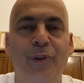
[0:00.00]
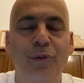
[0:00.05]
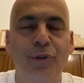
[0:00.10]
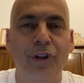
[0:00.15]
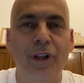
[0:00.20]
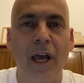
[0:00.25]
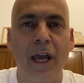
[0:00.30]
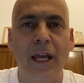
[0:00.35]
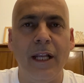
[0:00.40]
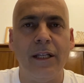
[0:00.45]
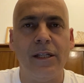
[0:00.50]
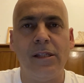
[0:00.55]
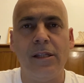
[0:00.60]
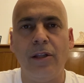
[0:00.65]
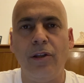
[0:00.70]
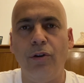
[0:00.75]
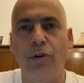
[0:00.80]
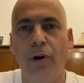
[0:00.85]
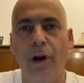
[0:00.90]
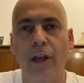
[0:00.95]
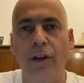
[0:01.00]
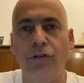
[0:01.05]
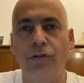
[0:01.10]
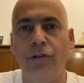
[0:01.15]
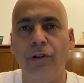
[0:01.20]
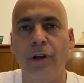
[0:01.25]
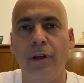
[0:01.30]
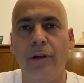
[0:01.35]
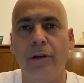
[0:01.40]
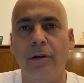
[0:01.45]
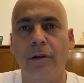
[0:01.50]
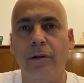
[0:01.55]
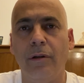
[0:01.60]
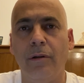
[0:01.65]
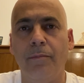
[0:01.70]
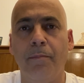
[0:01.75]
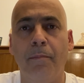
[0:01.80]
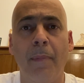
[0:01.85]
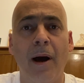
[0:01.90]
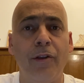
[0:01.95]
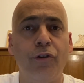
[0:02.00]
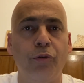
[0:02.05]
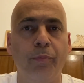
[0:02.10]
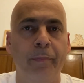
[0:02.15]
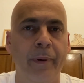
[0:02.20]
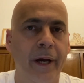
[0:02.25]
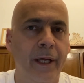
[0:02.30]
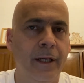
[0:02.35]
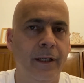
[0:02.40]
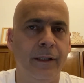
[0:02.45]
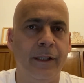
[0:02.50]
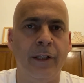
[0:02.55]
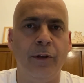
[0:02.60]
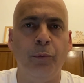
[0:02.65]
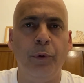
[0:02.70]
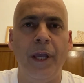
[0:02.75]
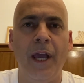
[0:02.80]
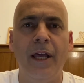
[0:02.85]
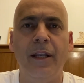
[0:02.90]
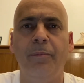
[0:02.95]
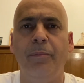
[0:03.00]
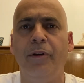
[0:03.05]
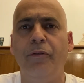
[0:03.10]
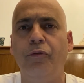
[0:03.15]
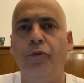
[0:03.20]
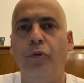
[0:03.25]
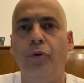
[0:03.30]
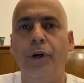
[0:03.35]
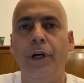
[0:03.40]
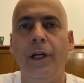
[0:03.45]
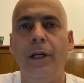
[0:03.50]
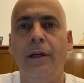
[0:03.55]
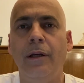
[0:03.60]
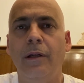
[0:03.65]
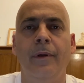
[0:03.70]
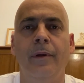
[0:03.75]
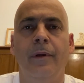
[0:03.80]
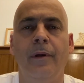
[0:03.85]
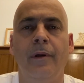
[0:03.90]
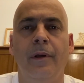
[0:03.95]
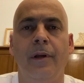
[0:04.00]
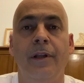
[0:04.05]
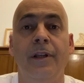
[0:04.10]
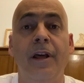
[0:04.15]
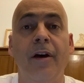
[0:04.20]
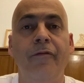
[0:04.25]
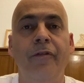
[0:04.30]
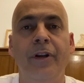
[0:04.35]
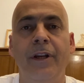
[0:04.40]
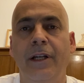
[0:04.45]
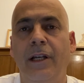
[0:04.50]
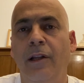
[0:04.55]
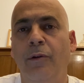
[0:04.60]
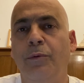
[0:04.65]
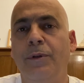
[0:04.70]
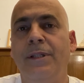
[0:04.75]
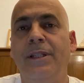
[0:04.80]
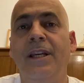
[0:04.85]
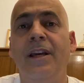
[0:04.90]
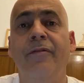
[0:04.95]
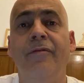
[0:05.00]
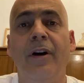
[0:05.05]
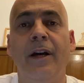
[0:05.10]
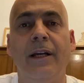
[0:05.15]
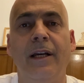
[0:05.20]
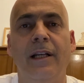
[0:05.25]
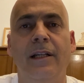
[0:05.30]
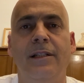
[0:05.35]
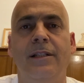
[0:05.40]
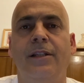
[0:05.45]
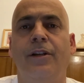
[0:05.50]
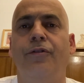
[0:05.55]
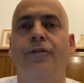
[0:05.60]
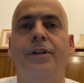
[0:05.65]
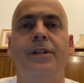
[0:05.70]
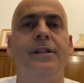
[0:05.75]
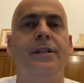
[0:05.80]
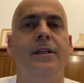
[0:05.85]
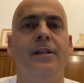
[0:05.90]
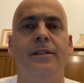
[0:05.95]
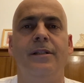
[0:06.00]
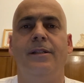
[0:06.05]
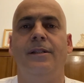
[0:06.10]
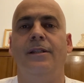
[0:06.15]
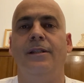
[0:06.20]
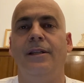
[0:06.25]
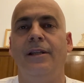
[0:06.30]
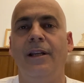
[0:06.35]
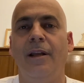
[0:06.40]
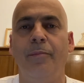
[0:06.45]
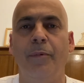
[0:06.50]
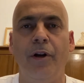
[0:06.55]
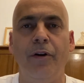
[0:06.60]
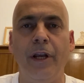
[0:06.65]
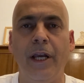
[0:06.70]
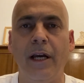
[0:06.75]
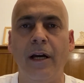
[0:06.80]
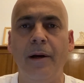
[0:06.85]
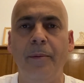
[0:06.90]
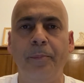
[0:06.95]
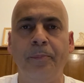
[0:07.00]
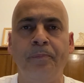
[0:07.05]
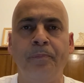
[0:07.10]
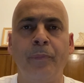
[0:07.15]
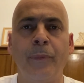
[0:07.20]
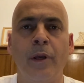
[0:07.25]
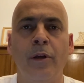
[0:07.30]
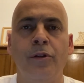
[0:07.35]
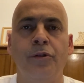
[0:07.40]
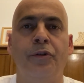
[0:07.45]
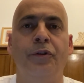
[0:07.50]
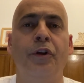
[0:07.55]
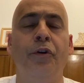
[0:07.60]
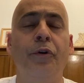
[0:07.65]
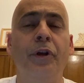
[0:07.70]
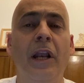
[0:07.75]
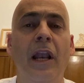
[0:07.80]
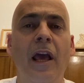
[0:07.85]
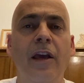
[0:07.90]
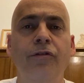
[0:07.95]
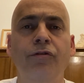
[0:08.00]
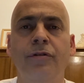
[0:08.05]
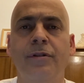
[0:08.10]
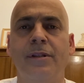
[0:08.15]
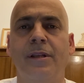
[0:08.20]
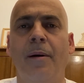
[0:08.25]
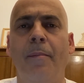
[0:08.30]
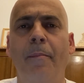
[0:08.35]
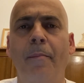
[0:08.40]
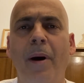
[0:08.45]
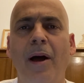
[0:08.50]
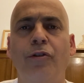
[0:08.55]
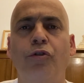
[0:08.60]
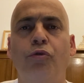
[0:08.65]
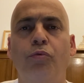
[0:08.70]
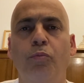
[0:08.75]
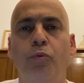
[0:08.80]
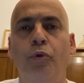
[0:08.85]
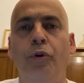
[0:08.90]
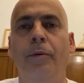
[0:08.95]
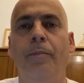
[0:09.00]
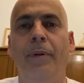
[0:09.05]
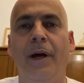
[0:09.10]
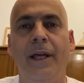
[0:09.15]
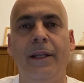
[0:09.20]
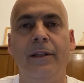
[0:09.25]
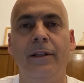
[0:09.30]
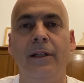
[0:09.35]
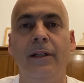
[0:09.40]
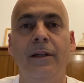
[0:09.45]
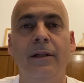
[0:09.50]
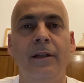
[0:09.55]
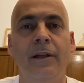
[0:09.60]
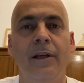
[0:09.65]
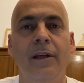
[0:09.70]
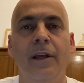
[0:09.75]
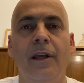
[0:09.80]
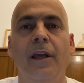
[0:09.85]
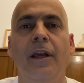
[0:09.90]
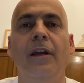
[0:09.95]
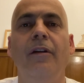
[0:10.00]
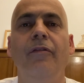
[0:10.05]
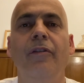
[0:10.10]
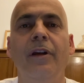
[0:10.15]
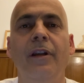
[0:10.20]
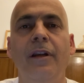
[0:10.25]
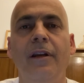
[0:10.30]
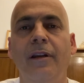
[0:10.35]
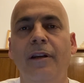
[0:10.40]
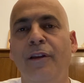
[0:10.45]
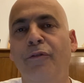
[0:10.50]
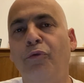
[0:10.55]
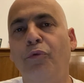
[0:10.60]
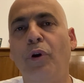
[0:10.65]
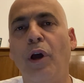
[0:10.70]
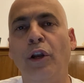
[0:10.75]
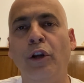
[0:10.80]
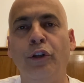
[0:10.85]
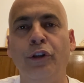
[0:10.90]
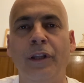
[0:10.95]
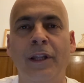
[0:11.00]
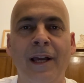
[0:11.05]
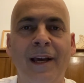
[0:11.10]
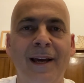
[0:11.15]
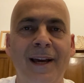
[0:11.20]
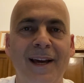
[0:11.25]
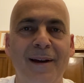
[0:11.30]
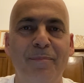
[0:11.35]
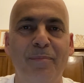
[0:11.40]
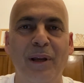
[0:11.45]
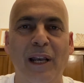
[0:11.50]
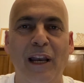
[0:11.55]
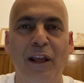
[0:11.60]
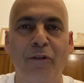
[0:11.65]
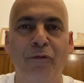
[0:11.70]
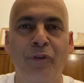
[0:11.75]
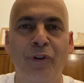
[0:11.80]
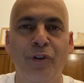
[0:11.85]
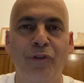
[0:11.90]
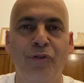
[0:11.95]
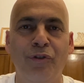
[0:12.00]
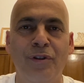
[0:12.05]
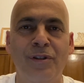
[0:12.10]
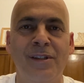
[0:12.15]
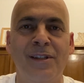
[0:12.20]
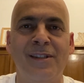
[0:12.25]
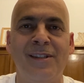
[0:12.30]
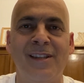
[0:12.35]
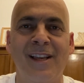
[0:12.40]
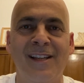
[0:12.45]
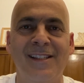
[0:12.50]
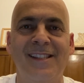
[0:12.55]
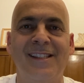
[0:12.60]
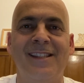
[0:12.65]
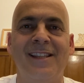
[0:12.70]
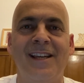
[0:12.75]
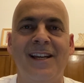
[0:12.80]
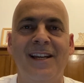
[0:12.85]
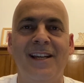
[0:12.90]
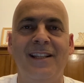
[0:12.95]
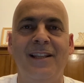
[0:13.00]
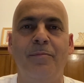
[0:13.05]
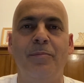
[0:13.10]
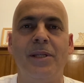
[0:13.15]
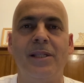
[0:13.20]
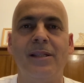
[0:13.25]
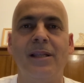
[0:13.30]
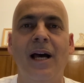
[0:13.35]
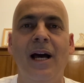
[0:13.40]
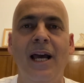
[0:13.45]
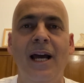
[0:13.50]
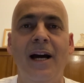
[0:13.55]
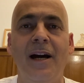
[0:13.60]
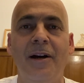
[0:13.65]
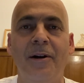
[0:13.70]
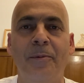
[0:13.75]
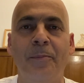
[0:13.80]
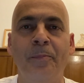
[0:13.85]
Today, the situation much better than we had before, definitely with the evangelist Christians in America. So the relations are much more better, even if we are not uh, Jesus as uh, the Messiah.